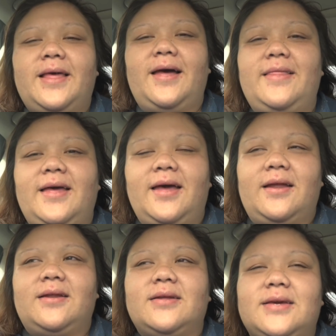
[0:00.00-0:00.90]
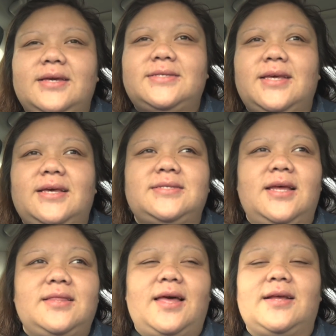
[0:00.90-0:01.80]
And then he stays
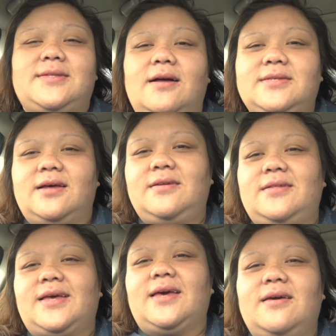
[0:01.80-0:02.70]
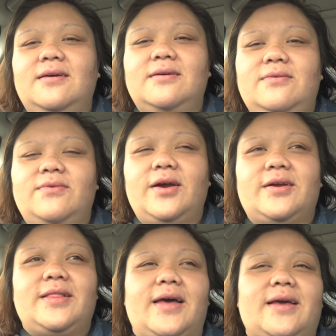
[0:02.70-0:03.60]
in like downtown LA
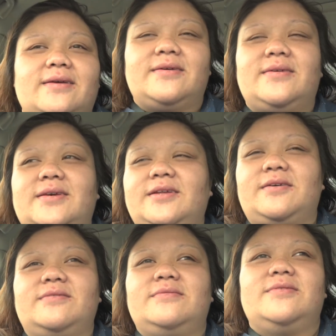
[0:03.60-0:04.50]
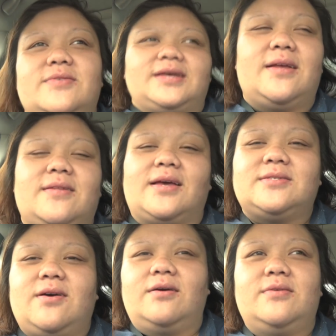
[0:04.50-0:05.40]
where like you know was like
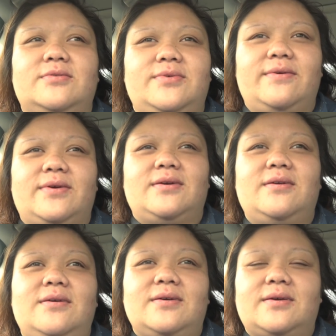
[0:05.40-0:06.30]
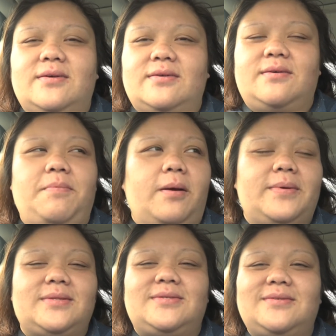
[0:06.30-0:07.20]
nice or whatever
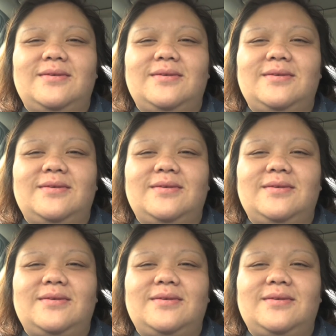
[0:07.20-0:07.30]
apartments